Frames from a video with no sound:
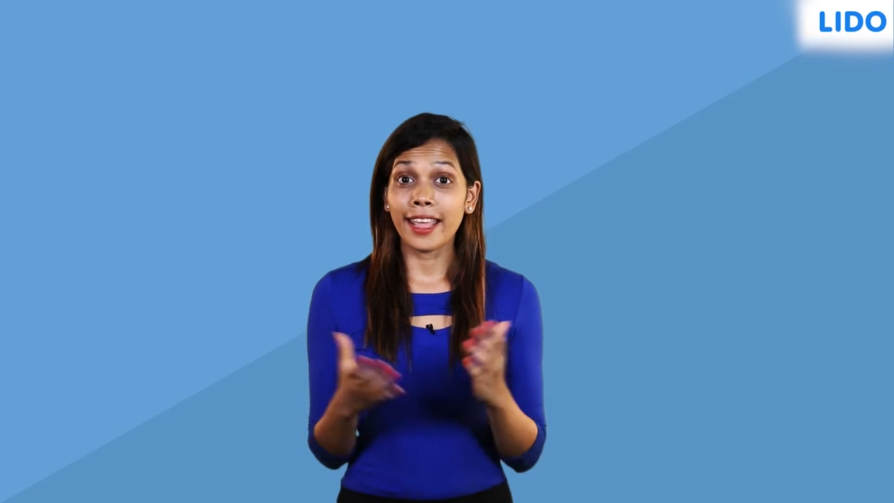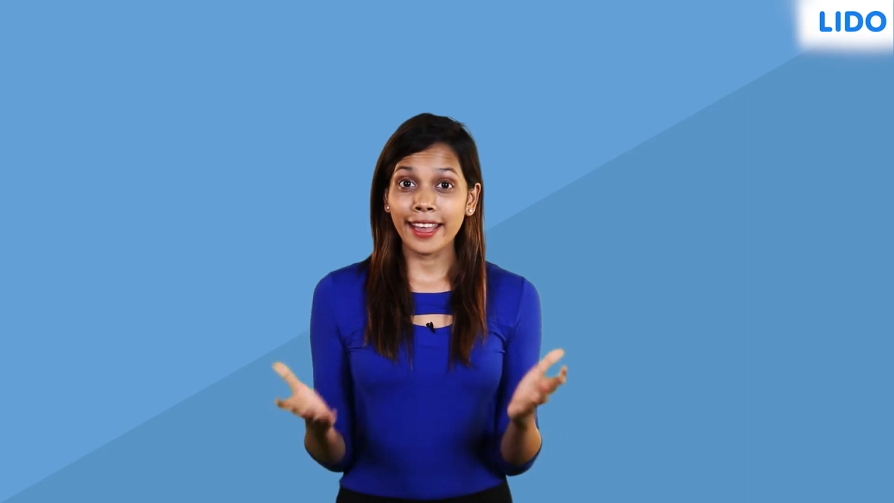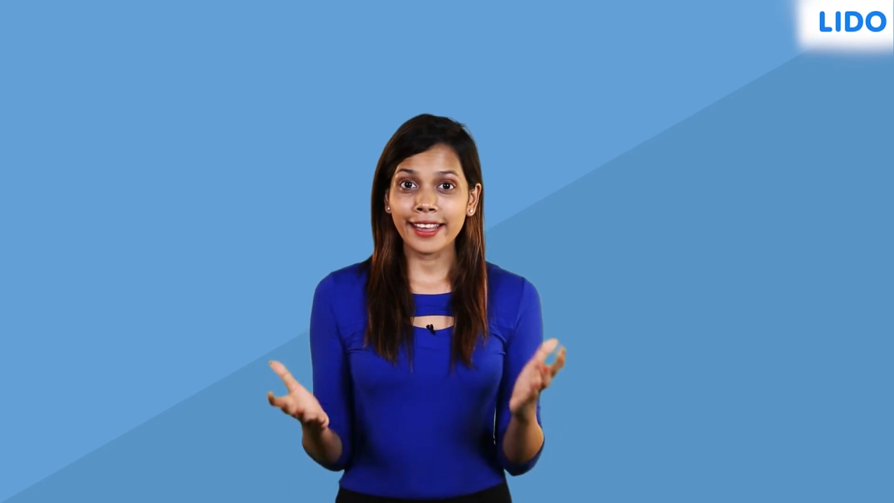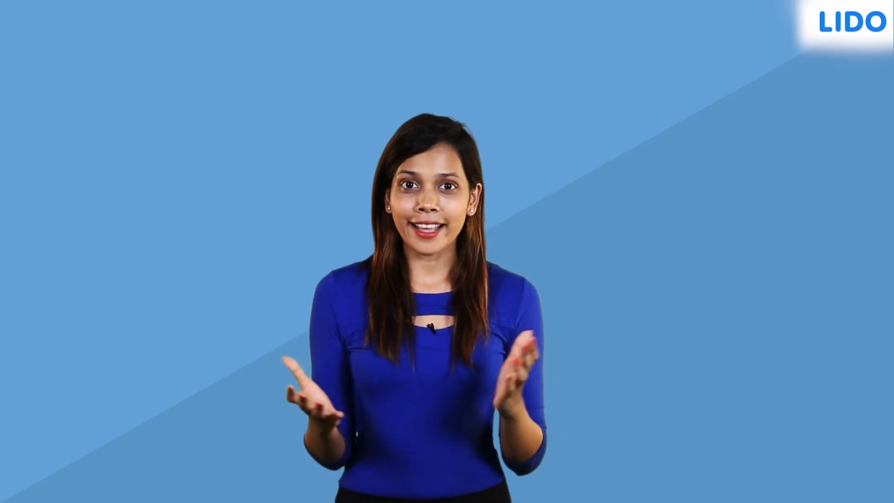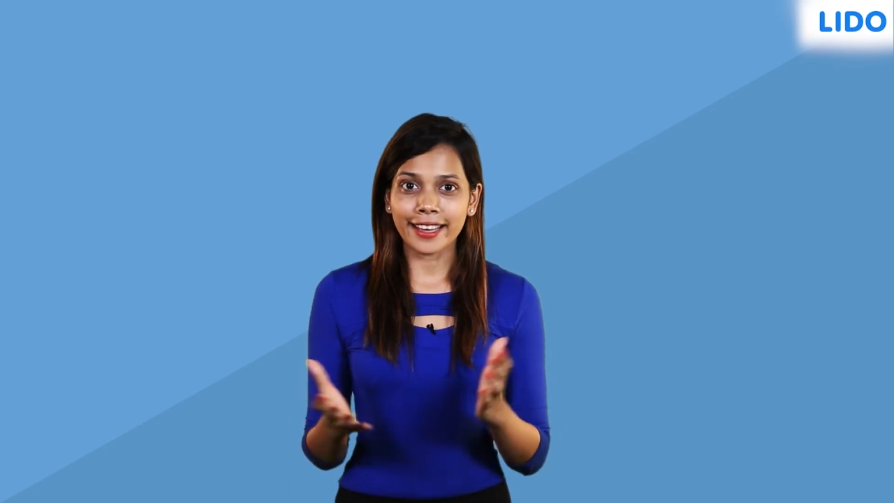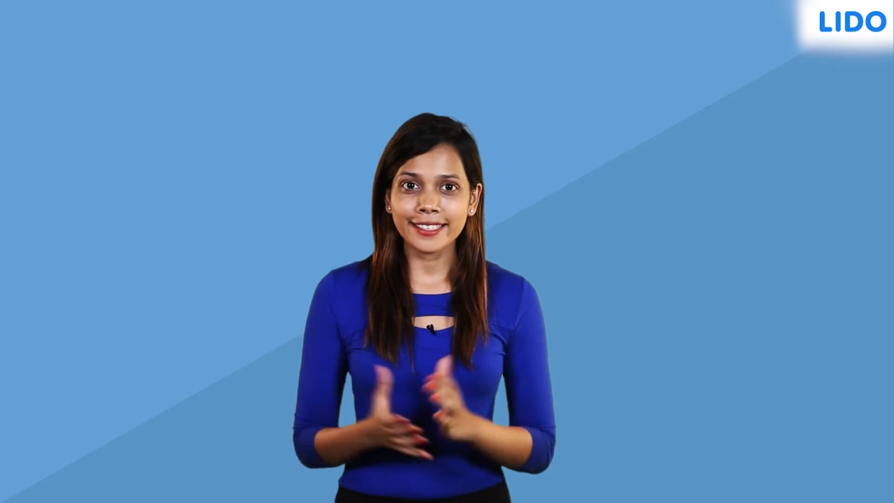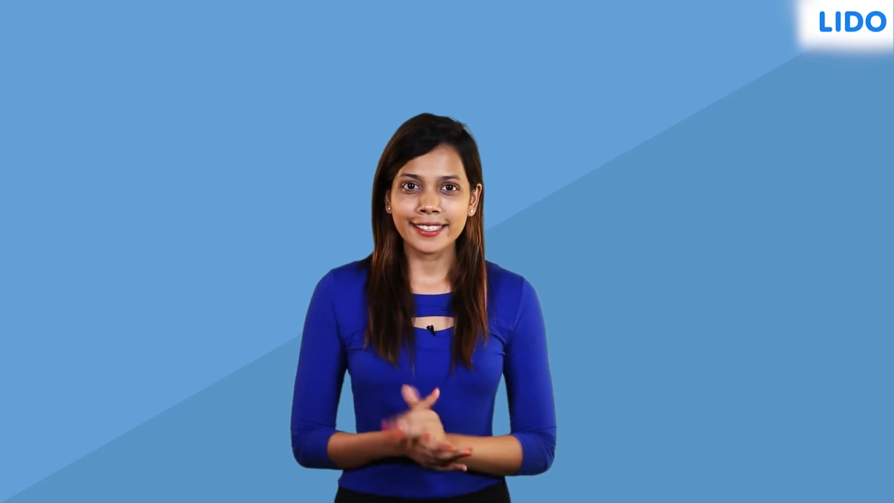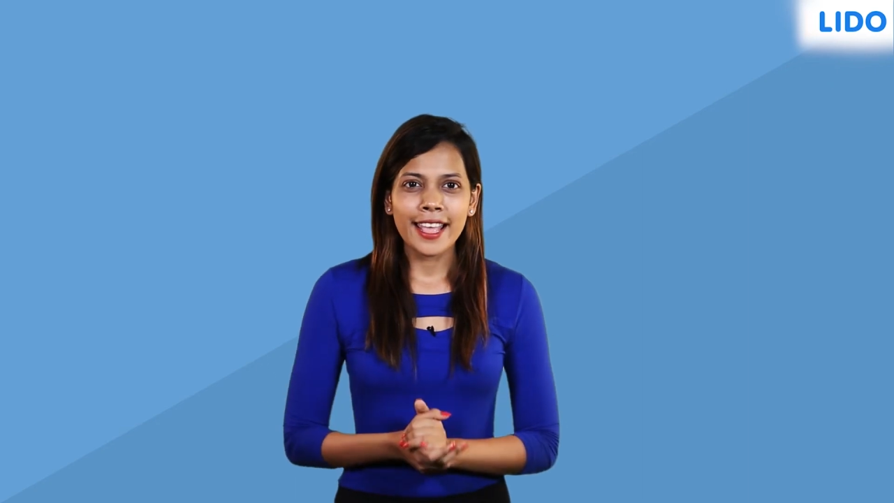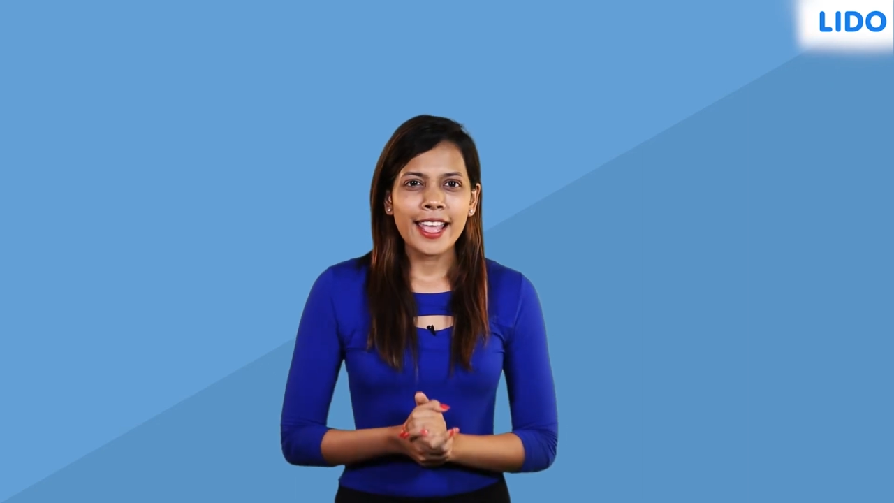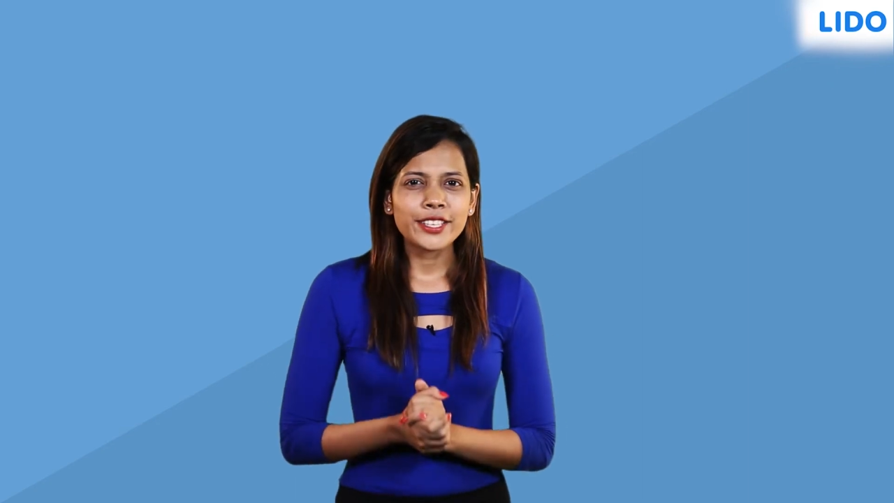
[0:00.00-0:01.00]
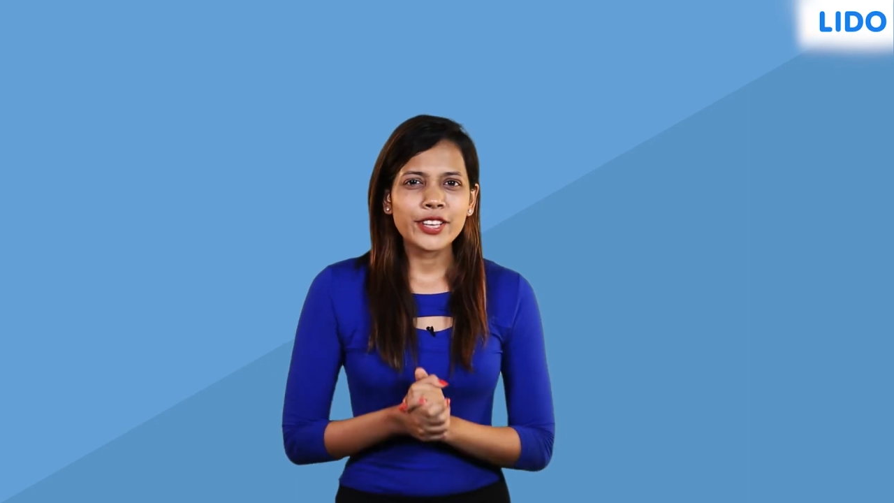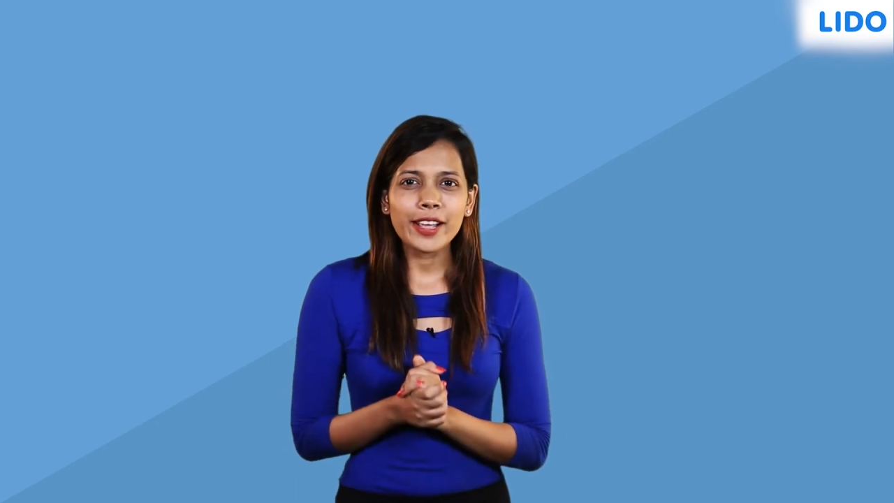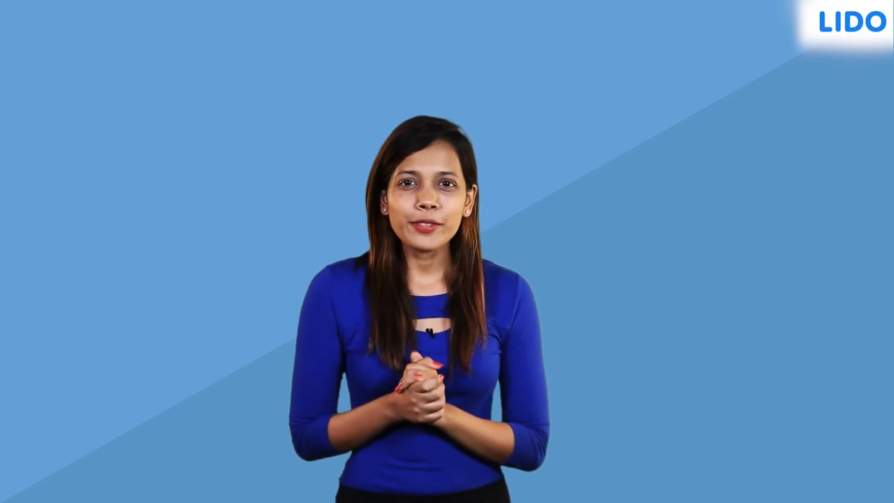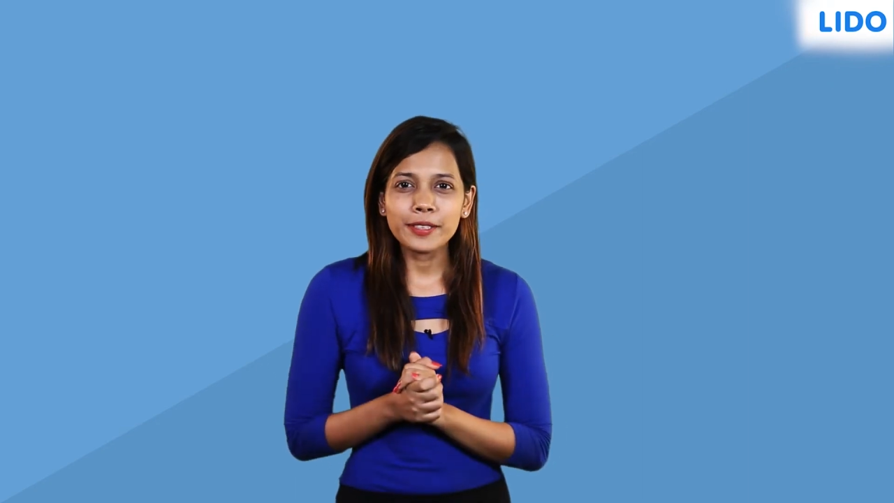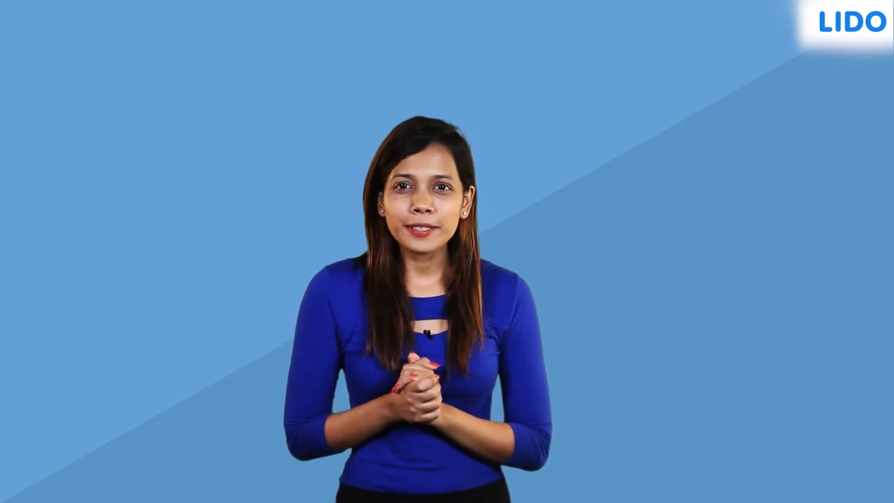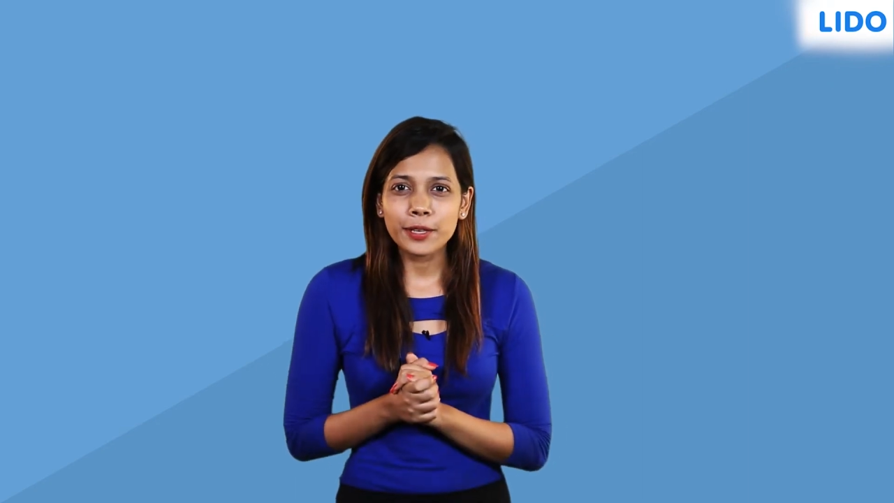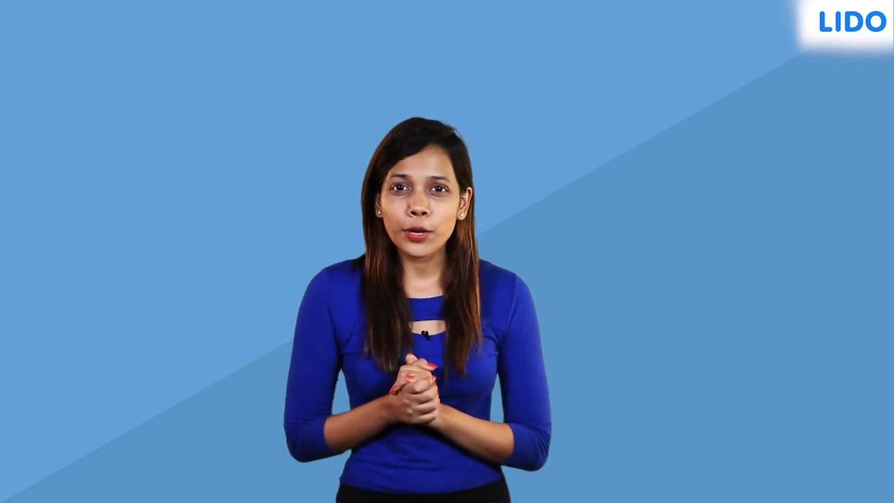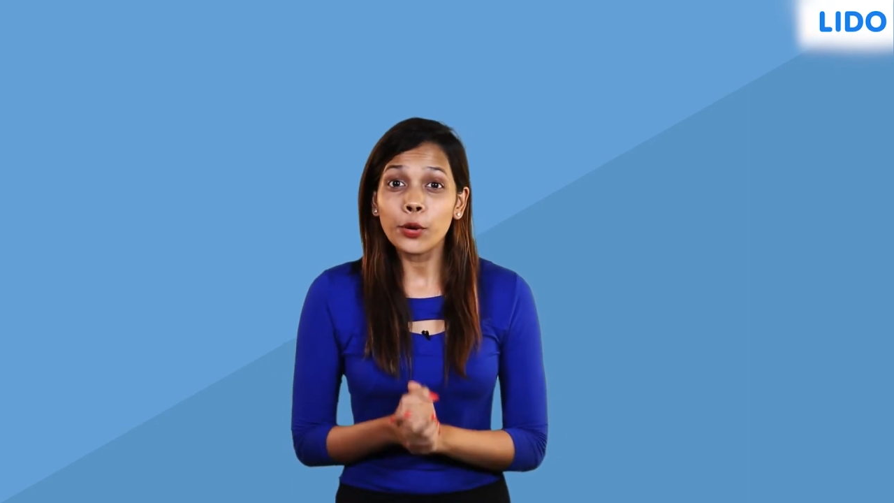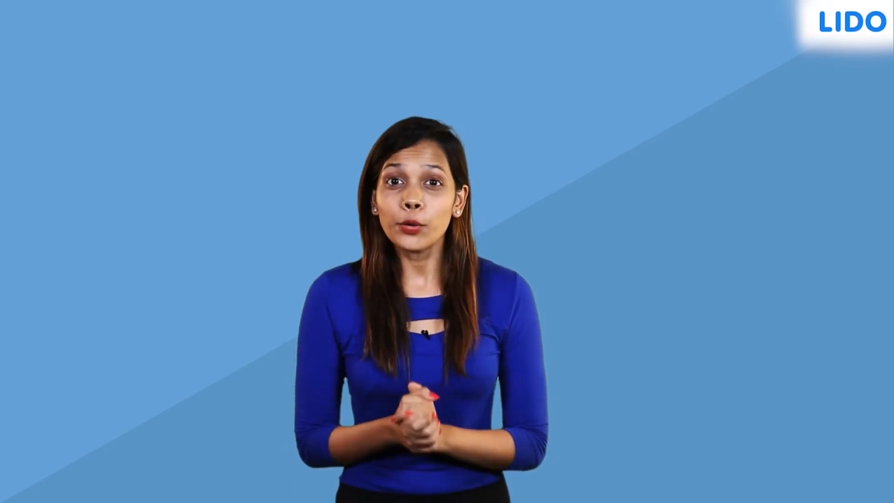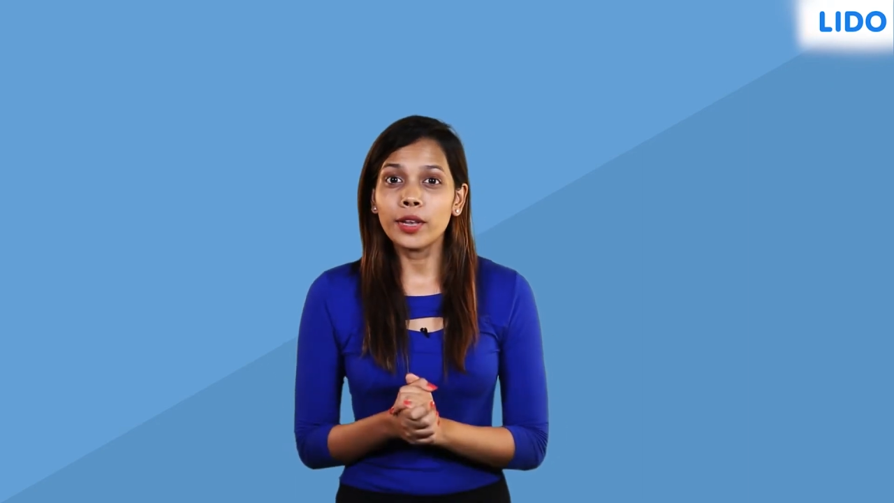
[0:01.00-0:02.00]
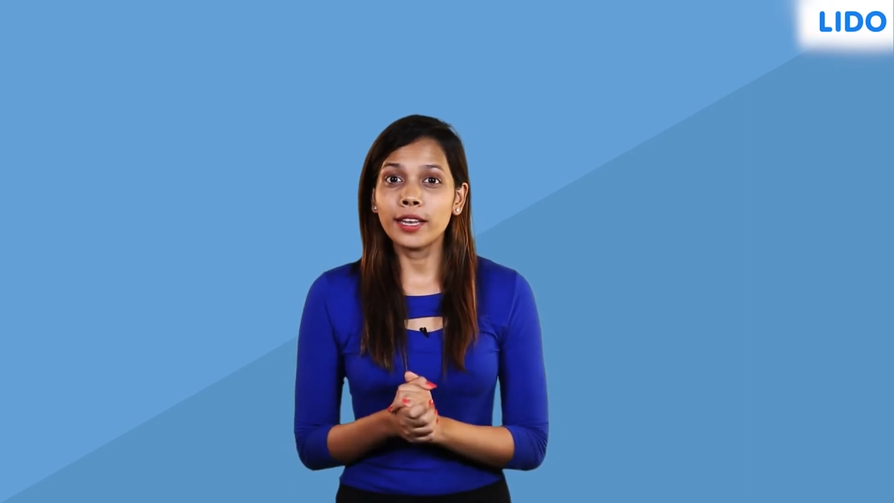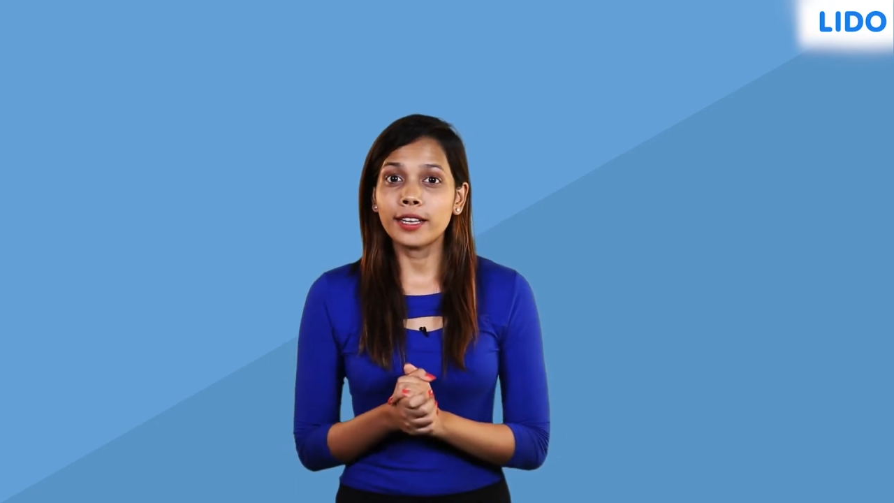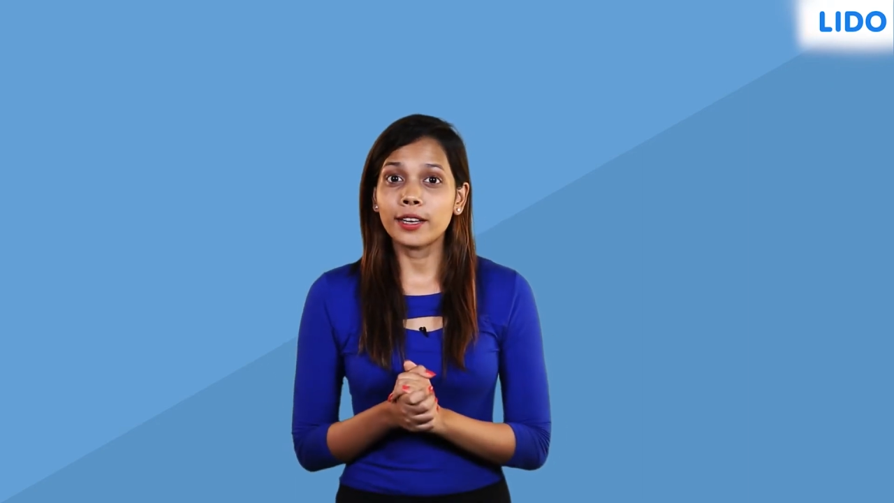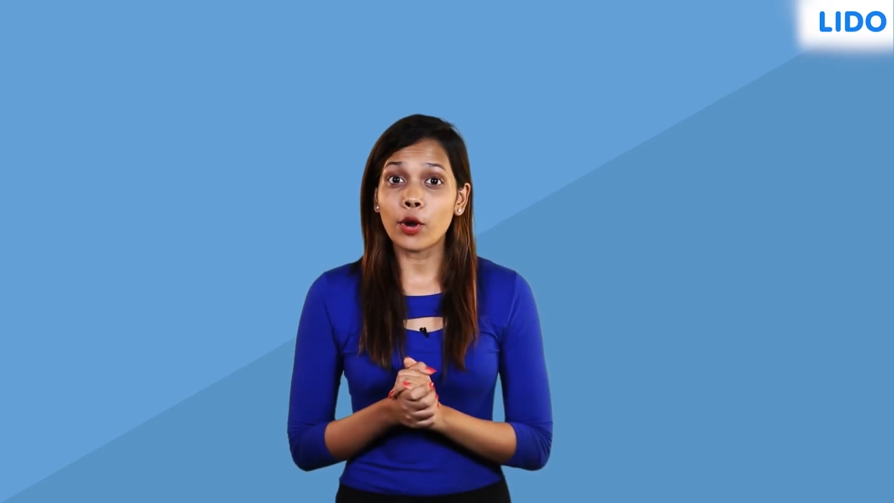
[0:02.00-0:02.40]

Hey guys, check out this cool little